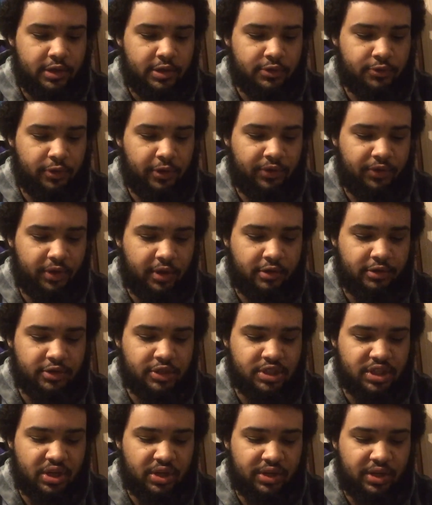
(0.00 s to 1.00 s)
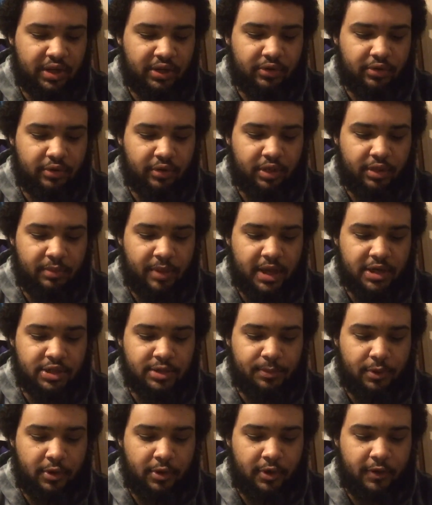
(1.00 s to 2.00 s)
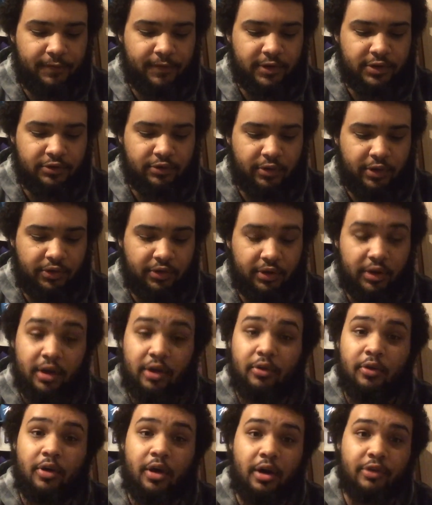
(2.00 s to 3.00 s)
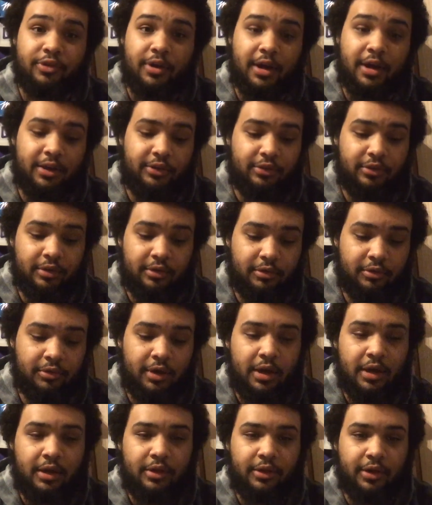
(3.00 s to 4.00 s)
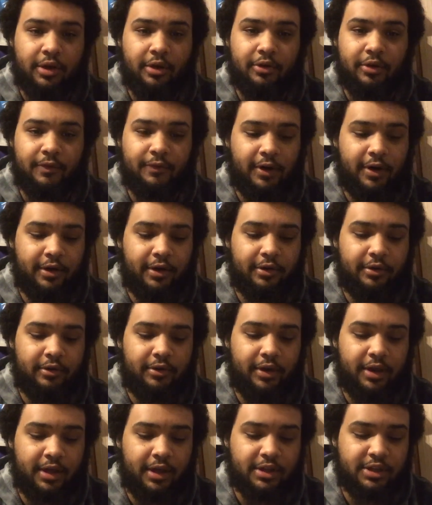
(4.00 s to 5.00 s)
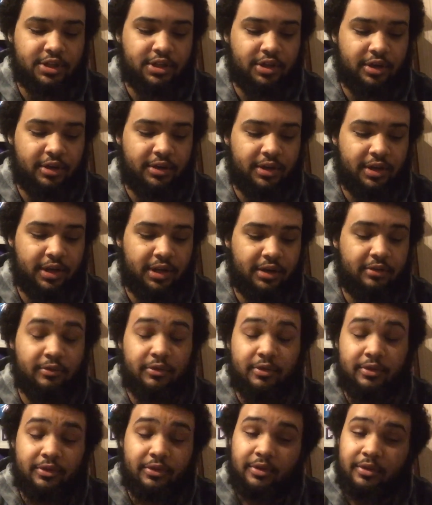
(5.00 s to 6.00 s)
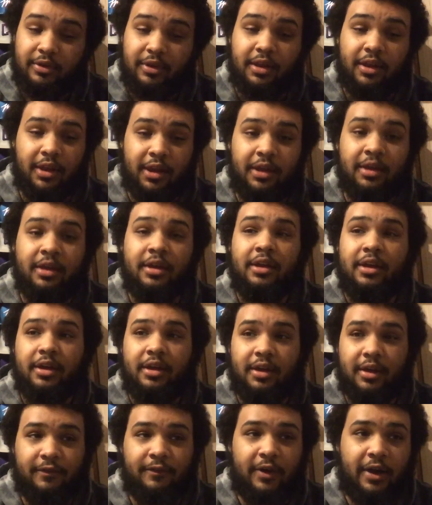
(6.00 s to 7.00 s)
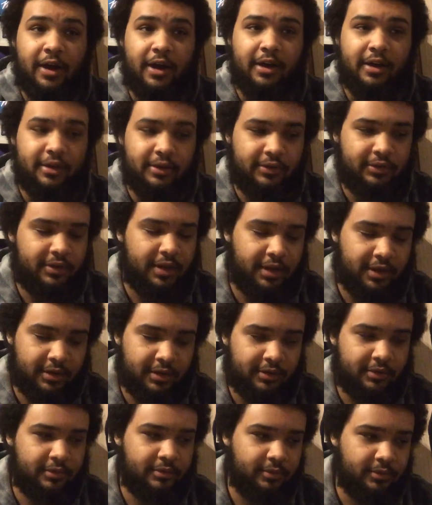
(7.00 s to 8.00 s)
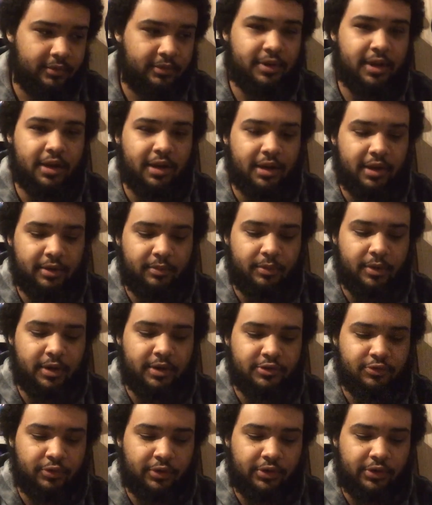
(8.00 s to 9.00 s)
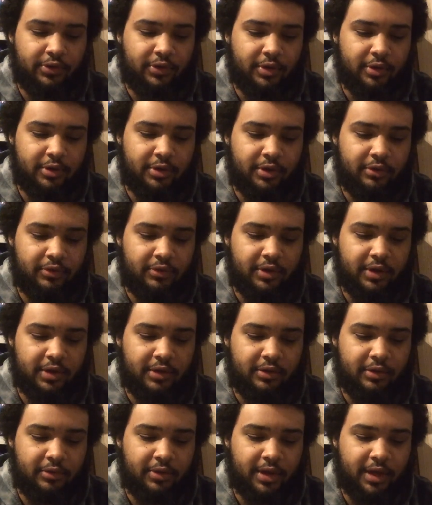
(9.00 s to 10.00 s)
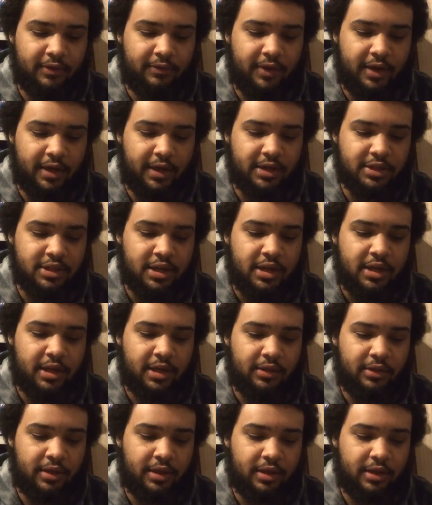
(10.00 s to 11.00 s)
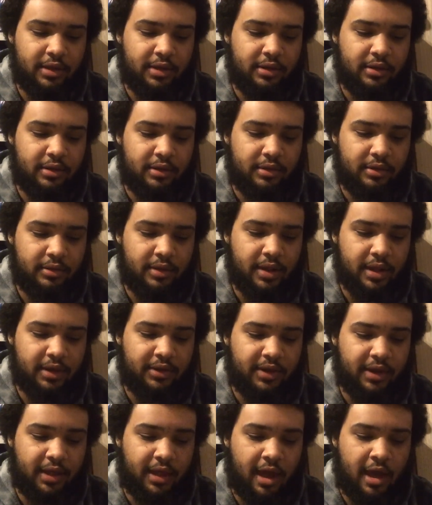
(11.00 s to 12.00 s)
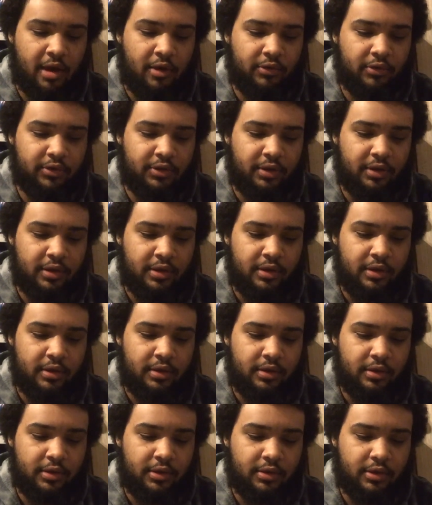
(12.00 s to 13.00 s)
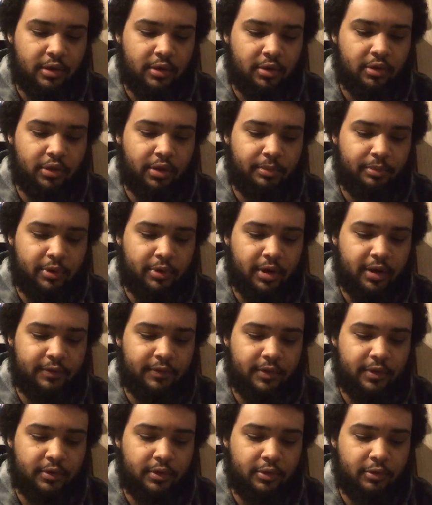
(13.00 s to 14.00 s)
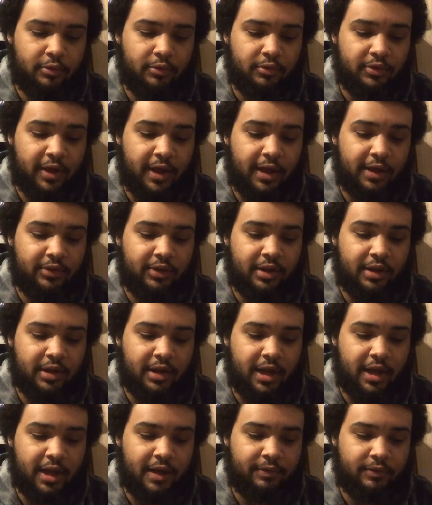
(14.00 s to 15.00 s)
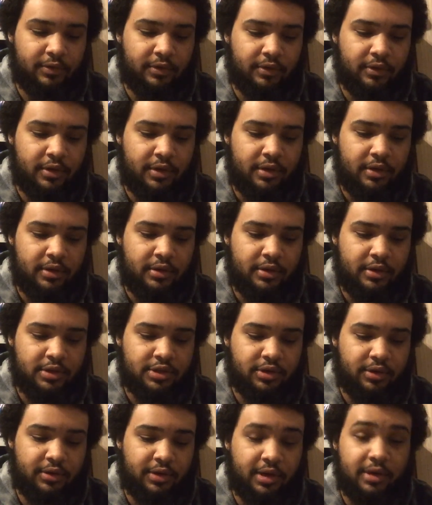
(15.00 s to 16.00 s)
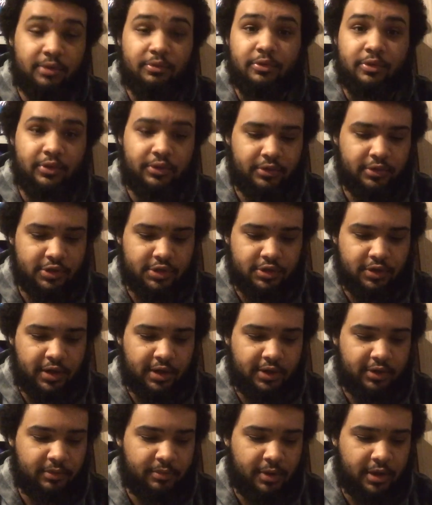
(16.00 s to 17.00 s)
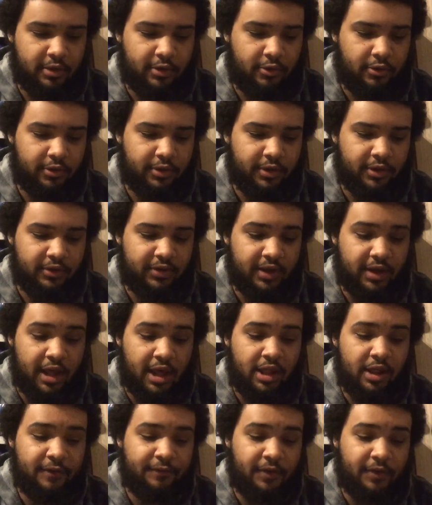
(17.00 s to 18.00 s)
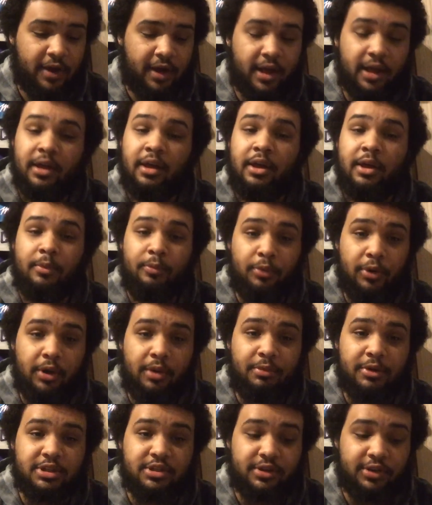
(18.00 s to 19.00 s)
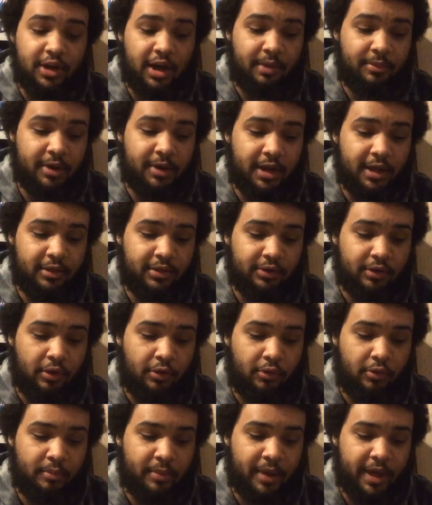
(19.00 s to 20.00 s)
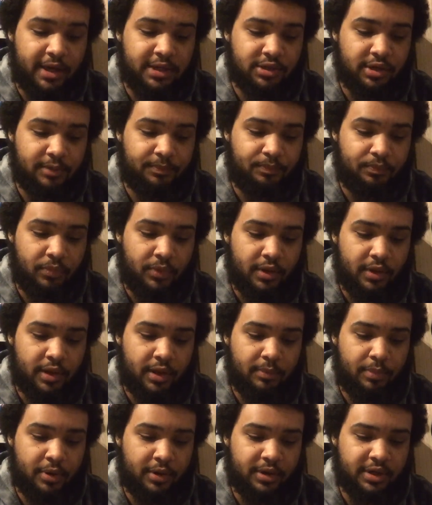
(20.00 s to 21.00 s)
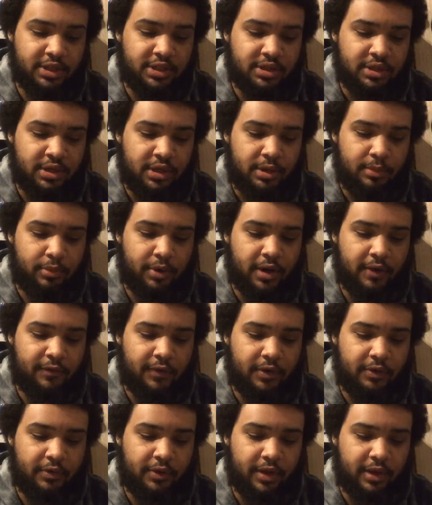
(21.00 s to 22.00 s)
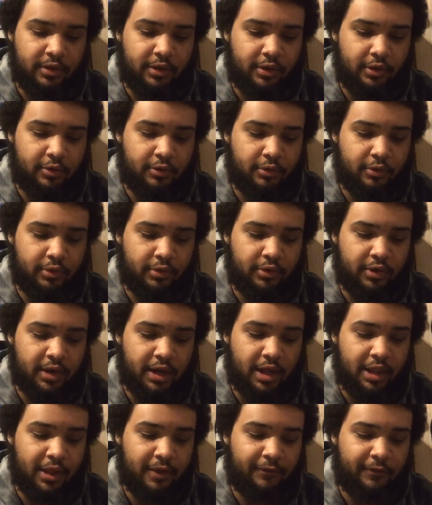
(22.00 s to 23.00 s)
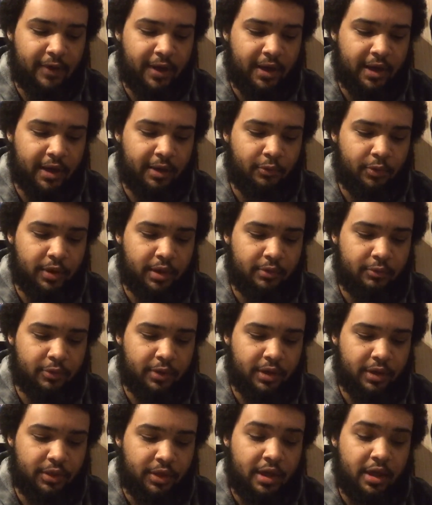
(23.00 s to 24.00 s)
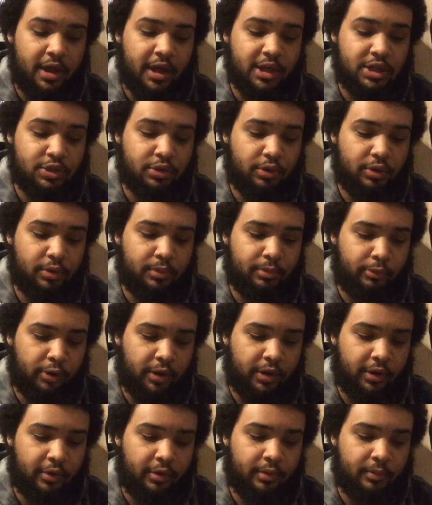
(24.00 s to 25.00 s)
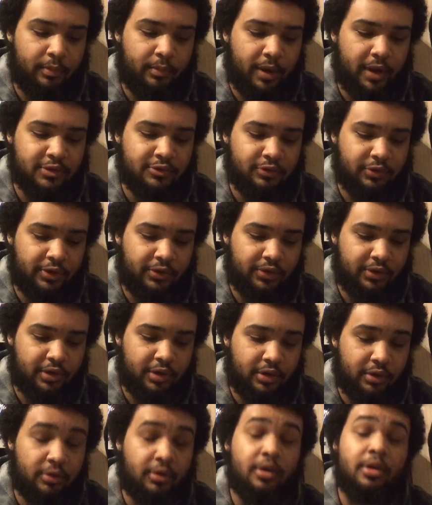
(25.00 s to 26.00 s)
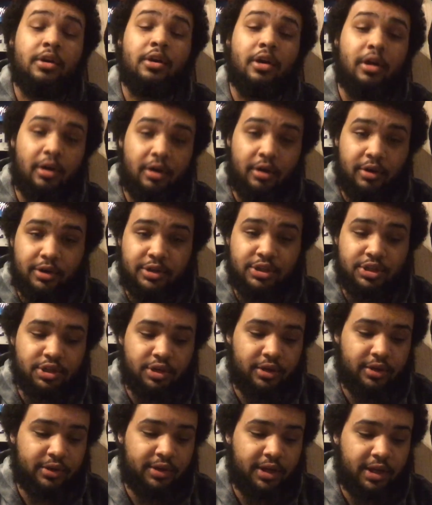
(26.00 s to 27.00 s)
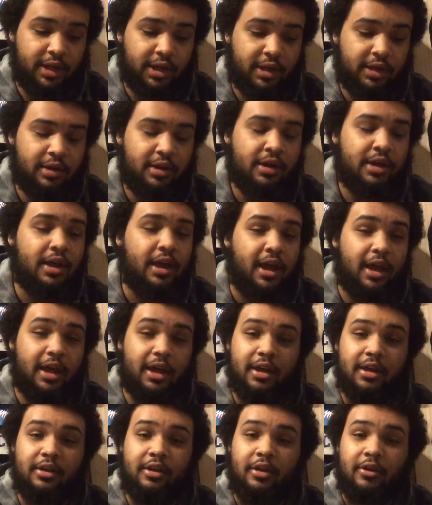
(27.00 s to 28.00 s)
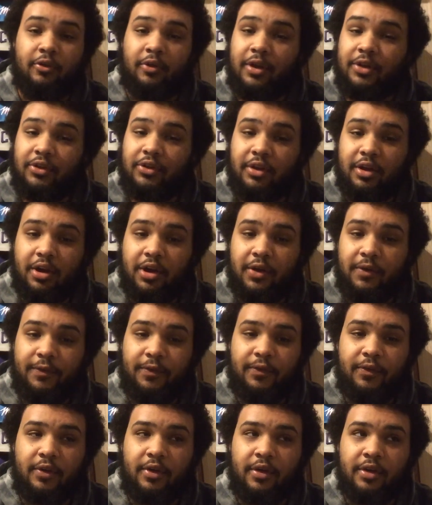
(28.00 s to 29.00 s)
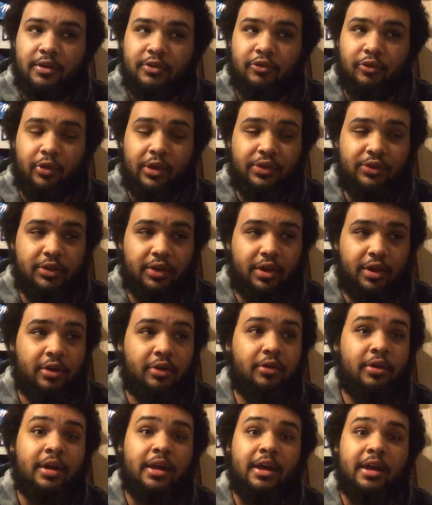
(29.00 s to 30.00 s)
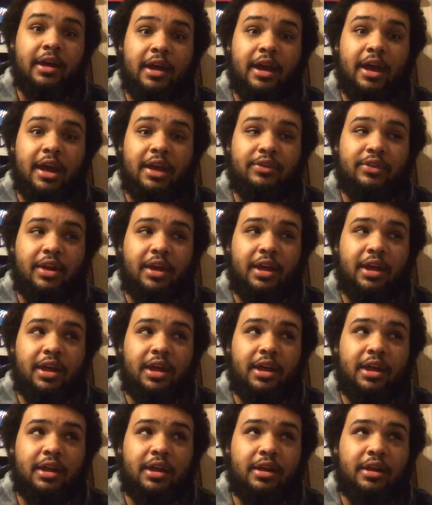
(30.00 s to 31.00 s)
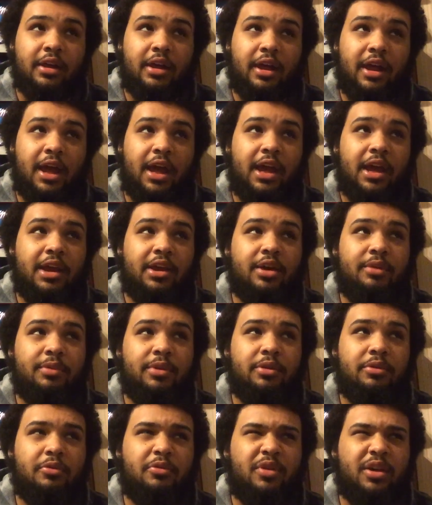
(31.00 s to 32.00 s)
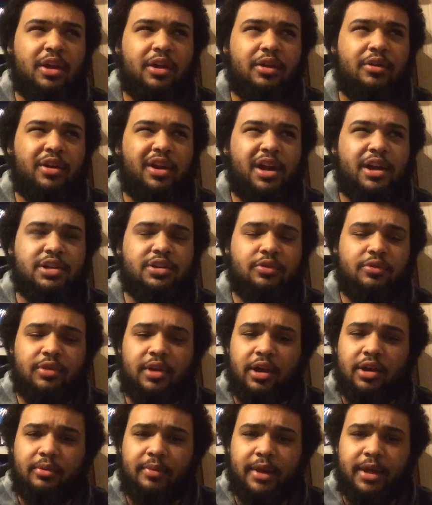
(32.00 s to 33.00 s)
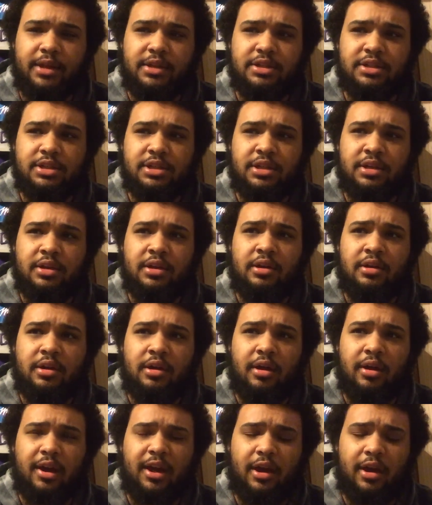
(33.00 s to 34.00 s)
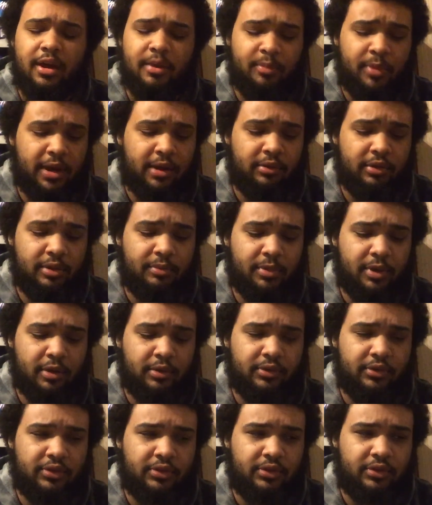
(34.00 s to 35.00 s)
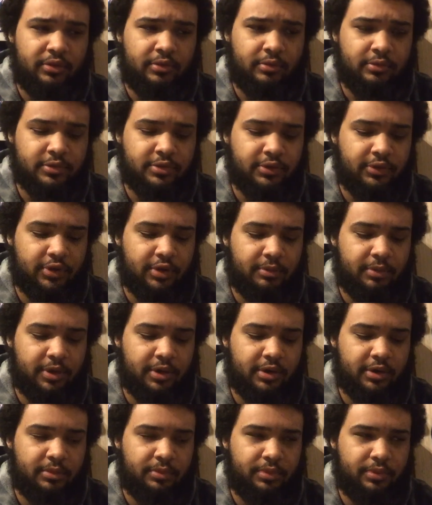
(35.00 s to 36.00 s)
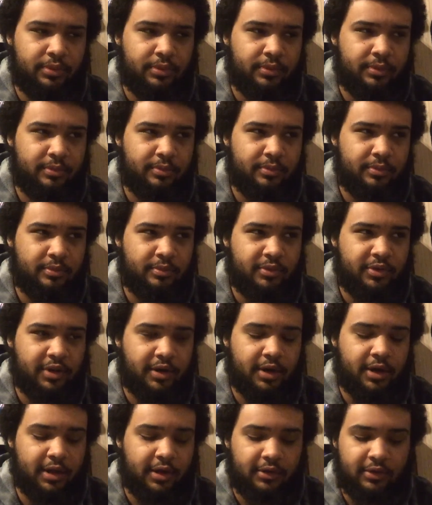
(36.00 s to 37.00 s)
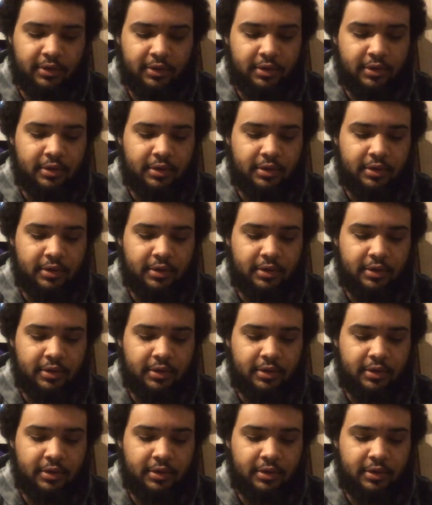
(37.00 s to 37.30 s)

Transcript: Jalistico and Sean Dean start the matchup off, and Jalistico tries to do the Code of Honor, and Sean Dean, well, he advised and did it, but Jalistico used it to take advantage, and then they take out Carly Bravo, who tags in after Sean Dean was distracted by all this, and LFI pretty much dominate this whole matchup and punish Bravo in their corner, and LFI win with a shoulder breaker by Jalistico on Sean Dean, and crazy enough, Jalistico has a AEW International title match at Battle of the Belts, which is coming up tonight.